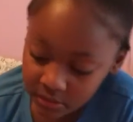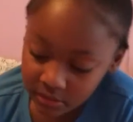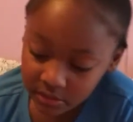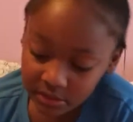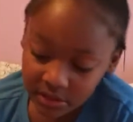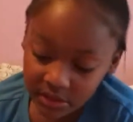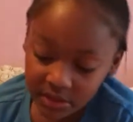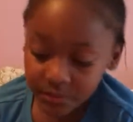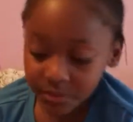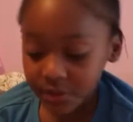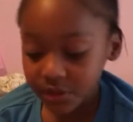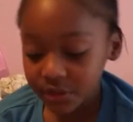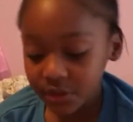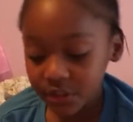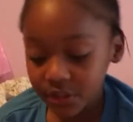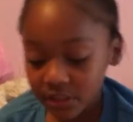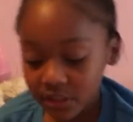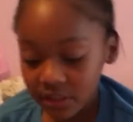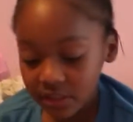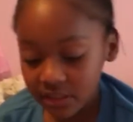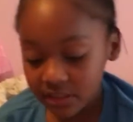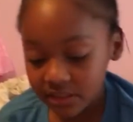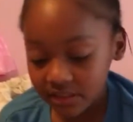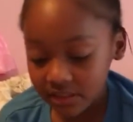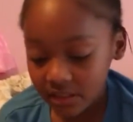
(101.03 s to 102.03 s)
these ones are
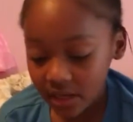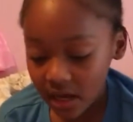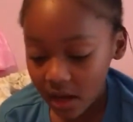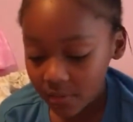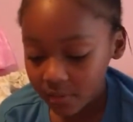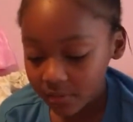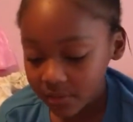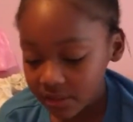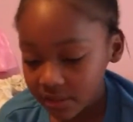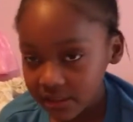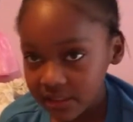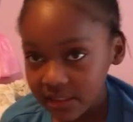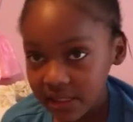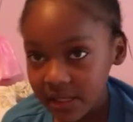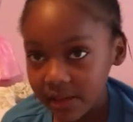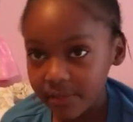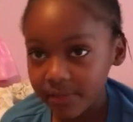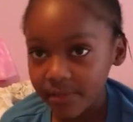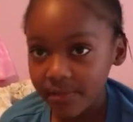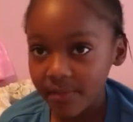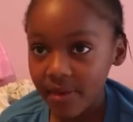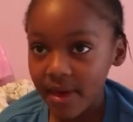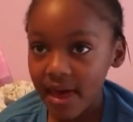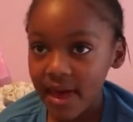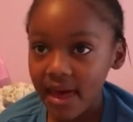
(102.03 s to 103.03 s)
gonna come with the same
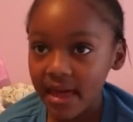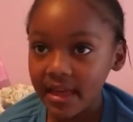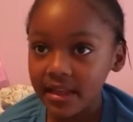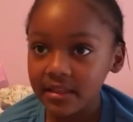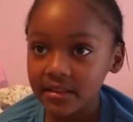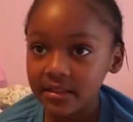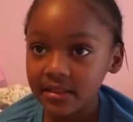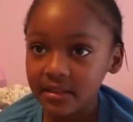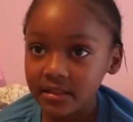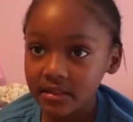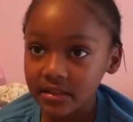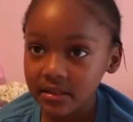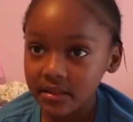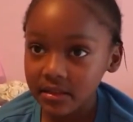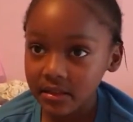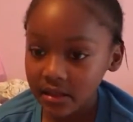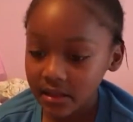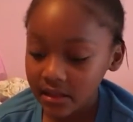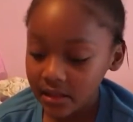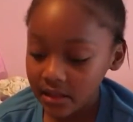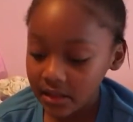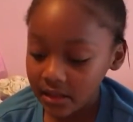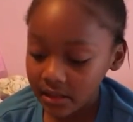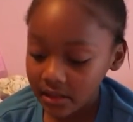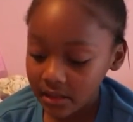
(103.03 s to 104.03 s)
pets
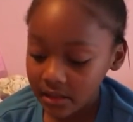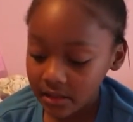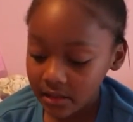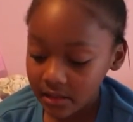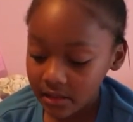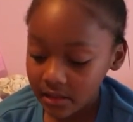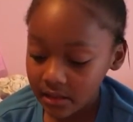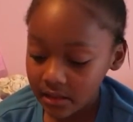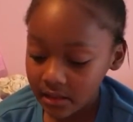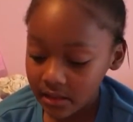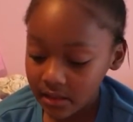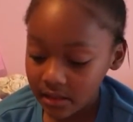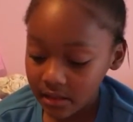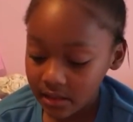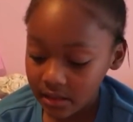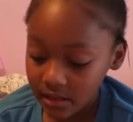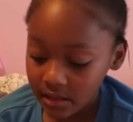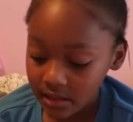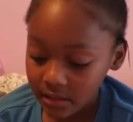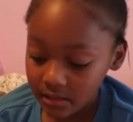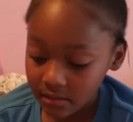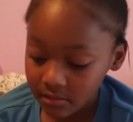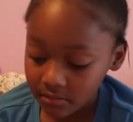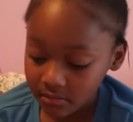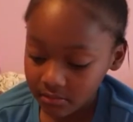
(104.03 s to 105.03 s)

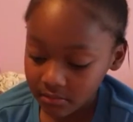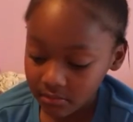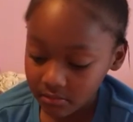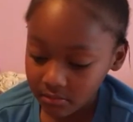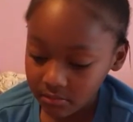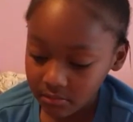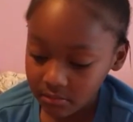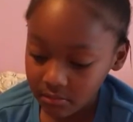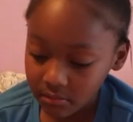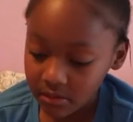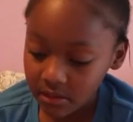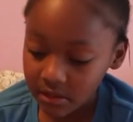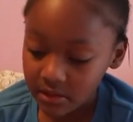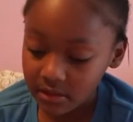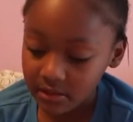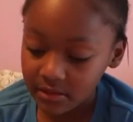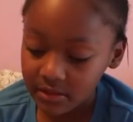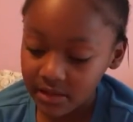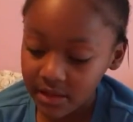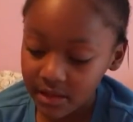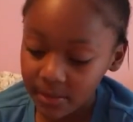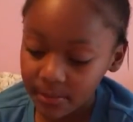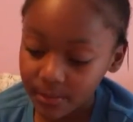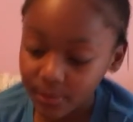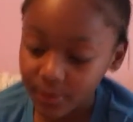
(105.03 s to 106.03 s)
and the
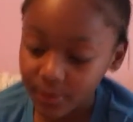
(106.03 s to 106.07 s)
same